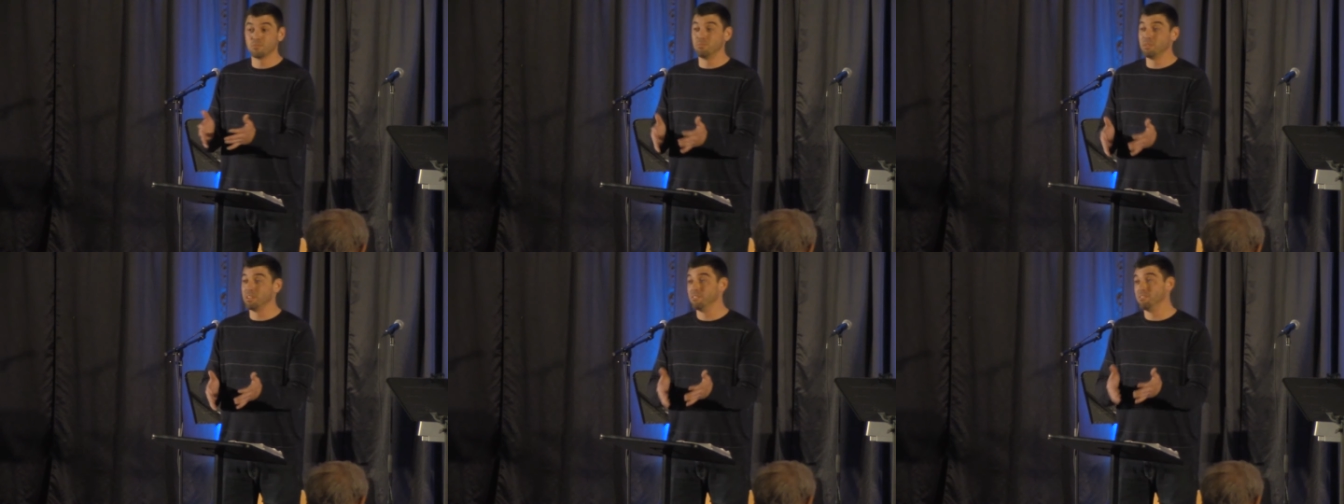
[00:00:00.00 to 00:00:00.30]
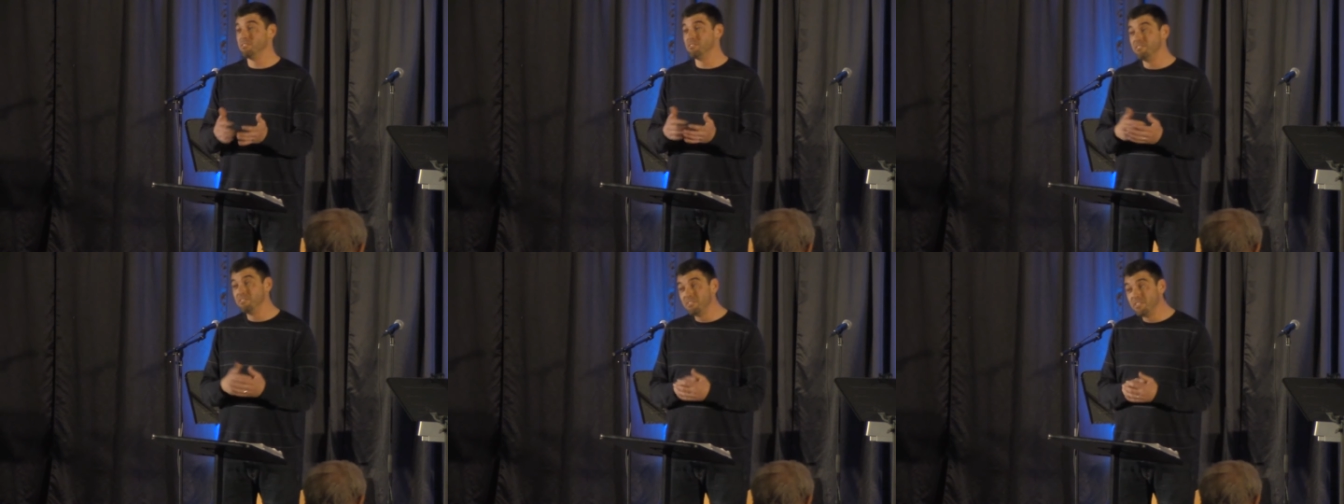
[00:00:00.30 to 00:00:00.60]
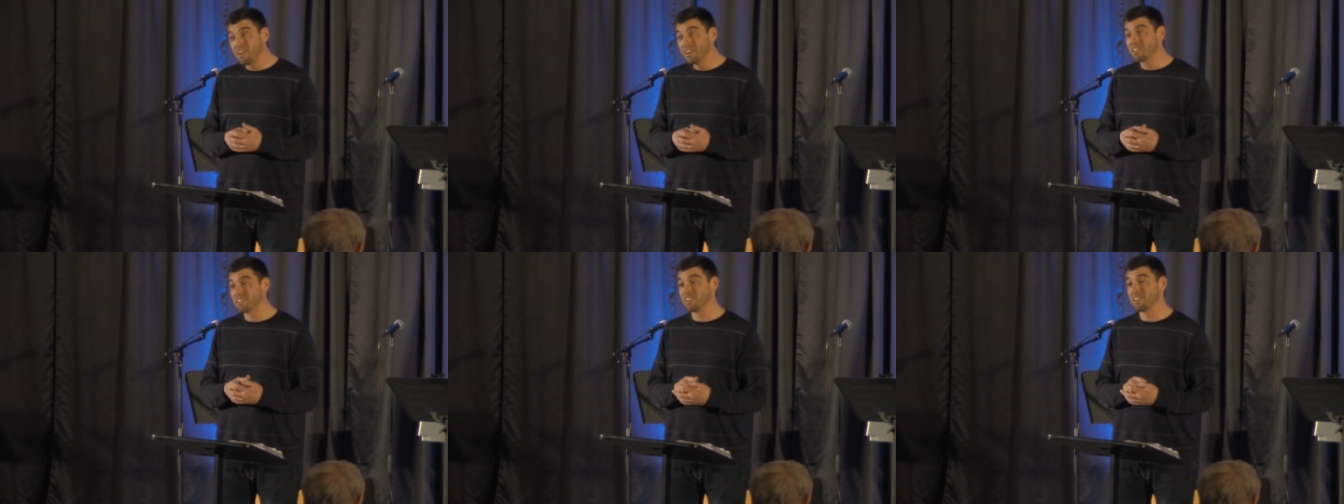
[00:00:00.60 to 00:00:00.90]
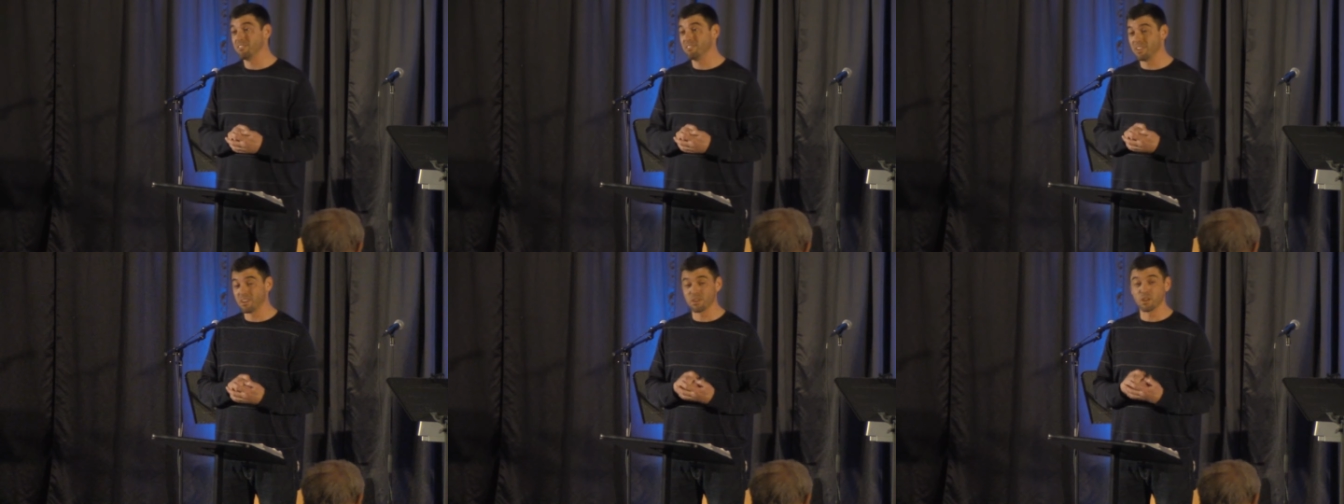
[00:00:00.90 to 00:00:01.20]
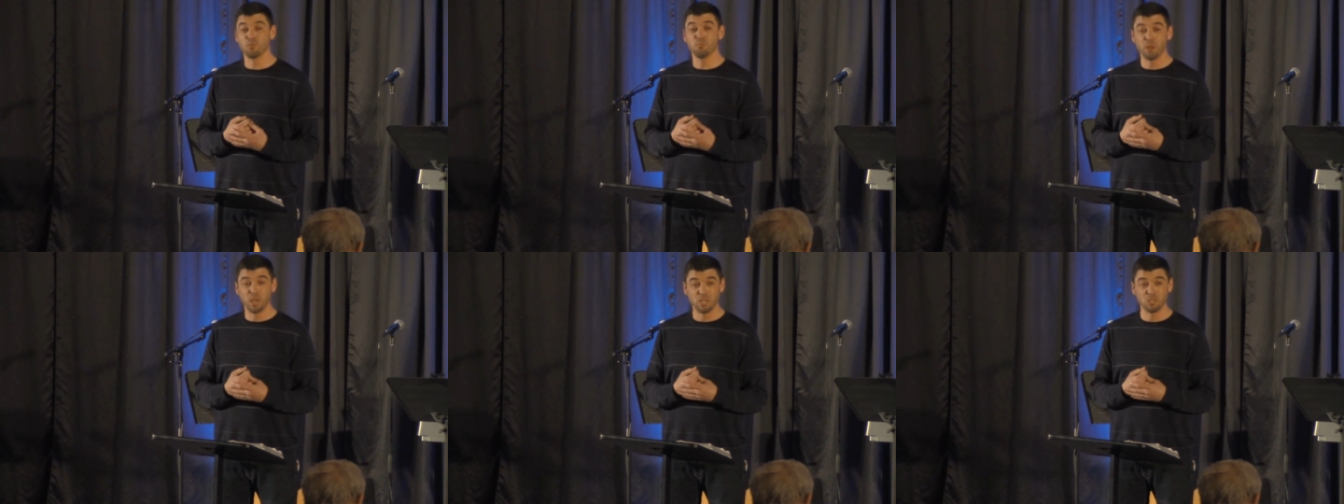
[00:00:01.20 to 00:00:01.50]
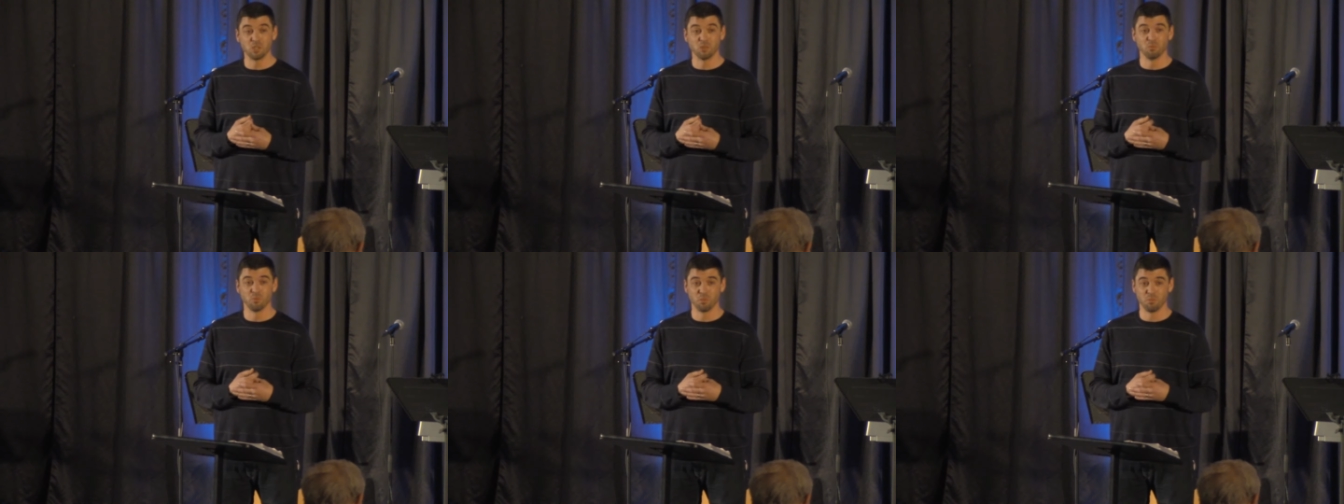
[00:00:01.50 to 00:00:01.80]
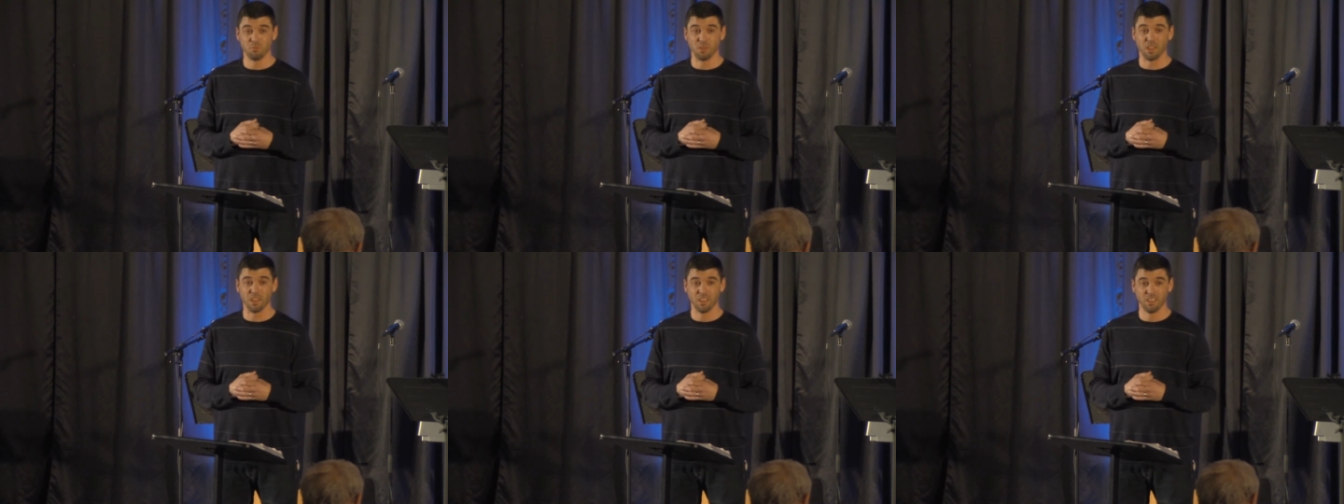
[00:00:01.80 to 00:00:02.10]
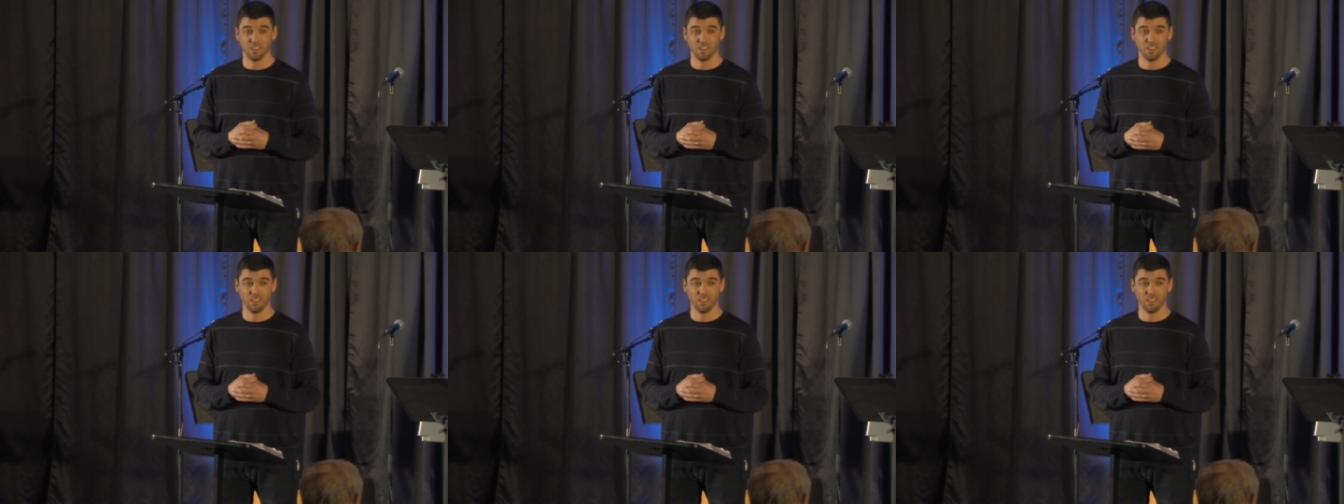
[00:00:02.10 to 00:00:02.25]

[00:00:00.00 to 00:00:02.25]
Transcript: been very, very patient with me.